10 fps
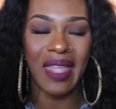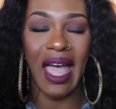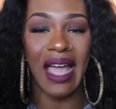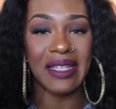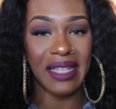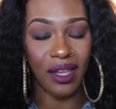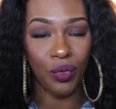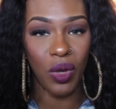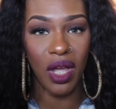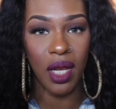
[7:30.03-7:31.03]
I did
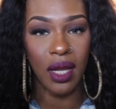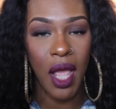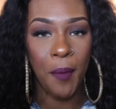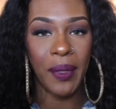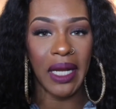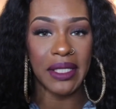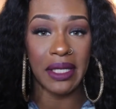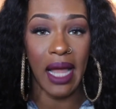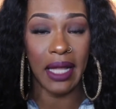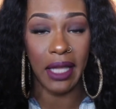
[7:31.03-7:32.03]
one, but I
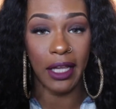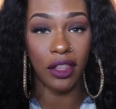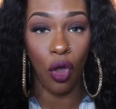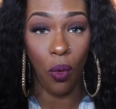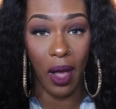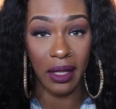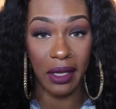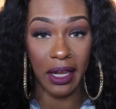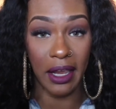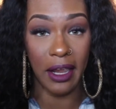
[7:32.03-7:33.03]
did not like the
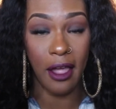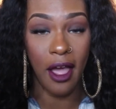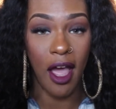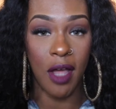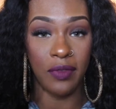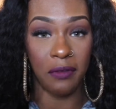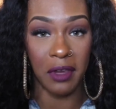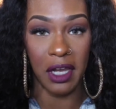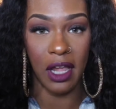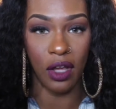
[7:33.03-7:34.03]
quality of the
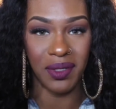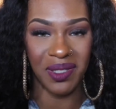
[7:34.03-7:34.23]
video,